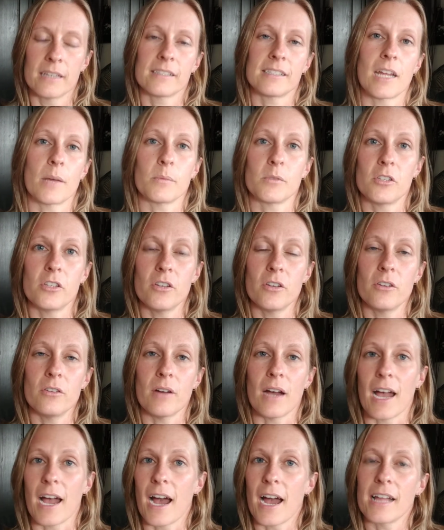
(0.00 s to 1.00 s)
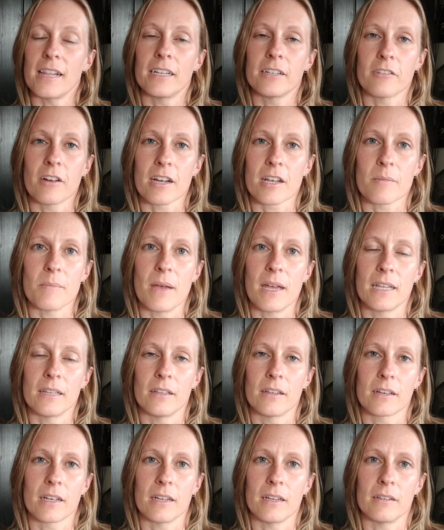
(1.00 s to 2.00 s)
Step two, I highly
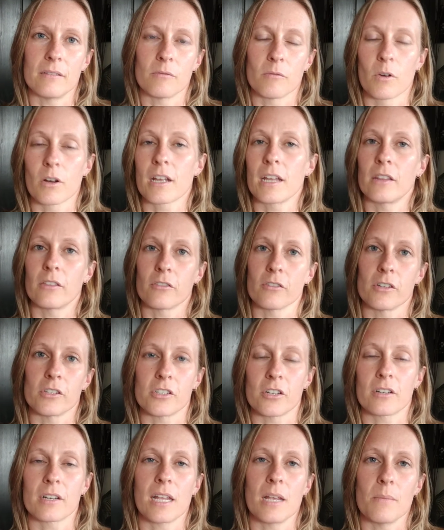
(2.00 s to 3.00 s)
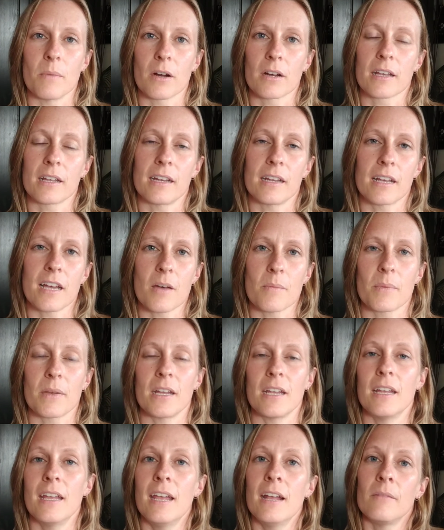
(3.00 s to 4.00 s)
recommend looking working through a turnkey marketing
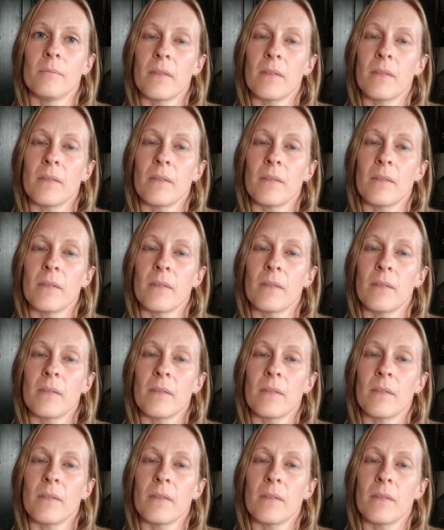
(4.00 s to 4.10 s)
company.